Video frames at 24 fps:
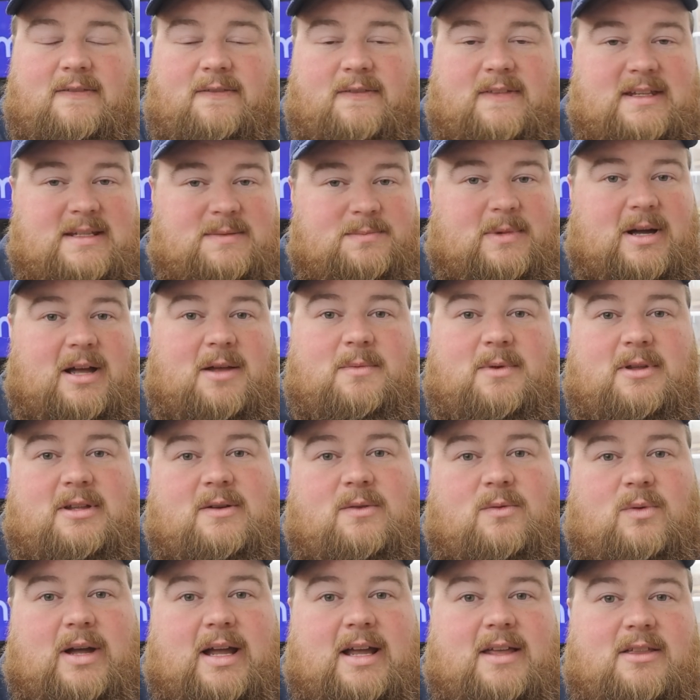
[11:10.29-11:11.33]
this might be
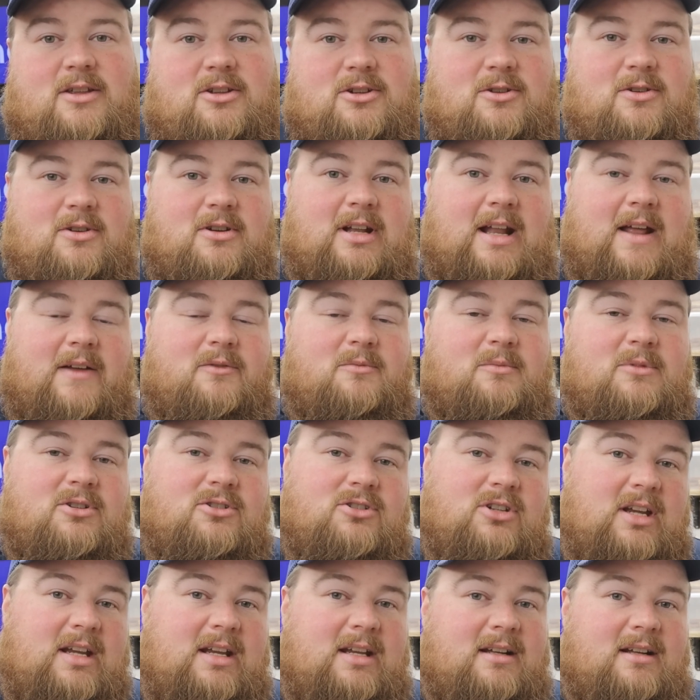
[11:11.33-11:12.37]
a way that you could have a
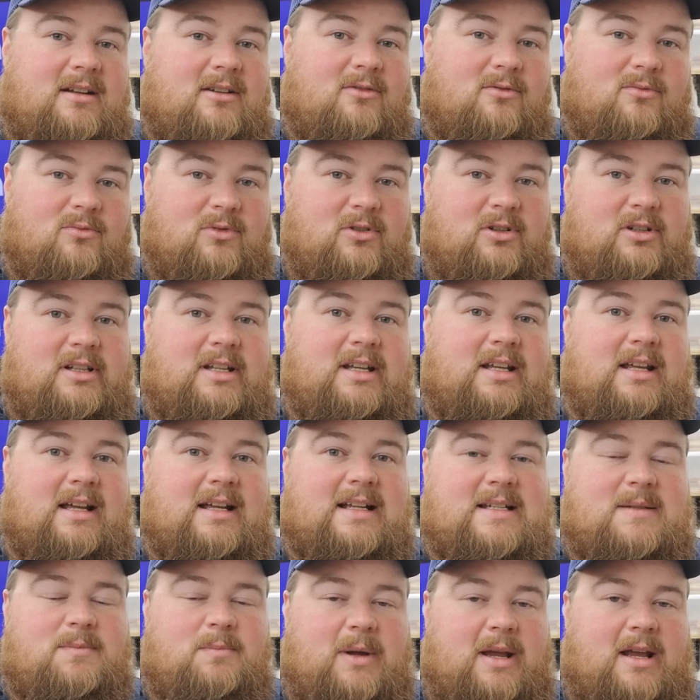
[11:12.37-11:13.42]
machine really
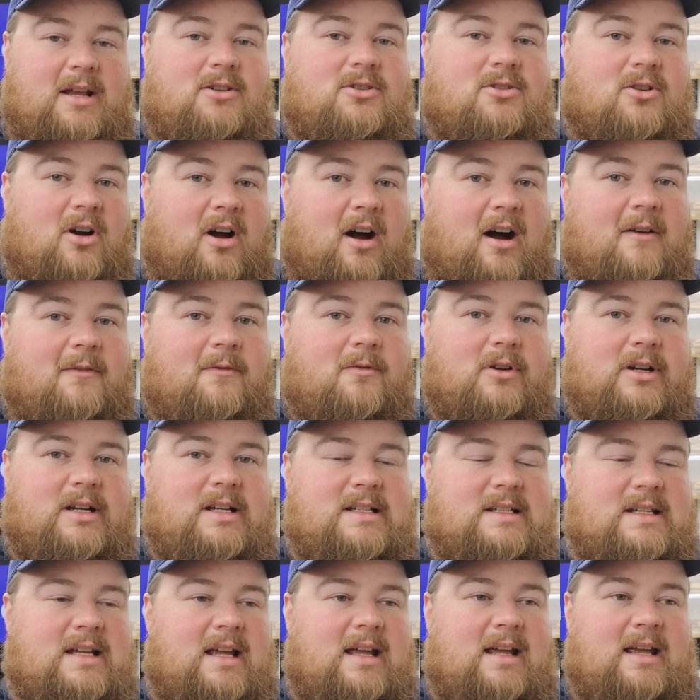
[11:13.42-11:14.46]
expand your
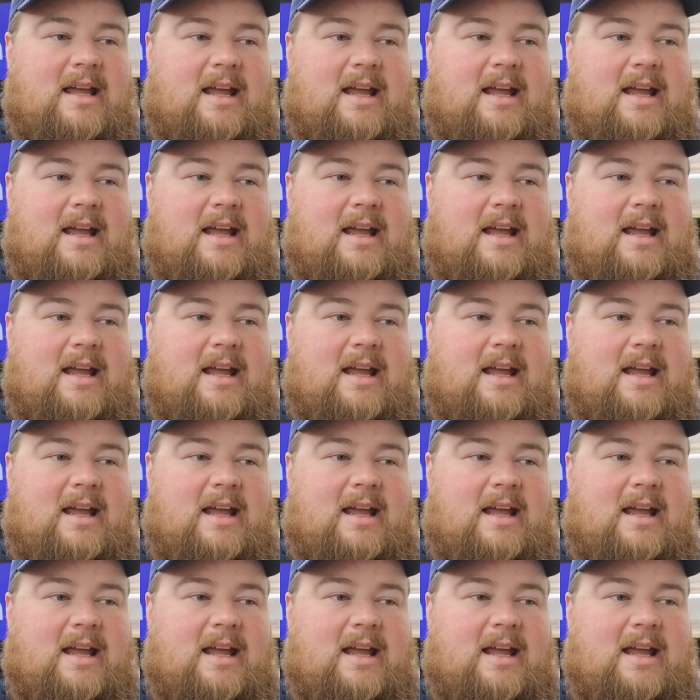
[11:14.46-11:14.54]
offerings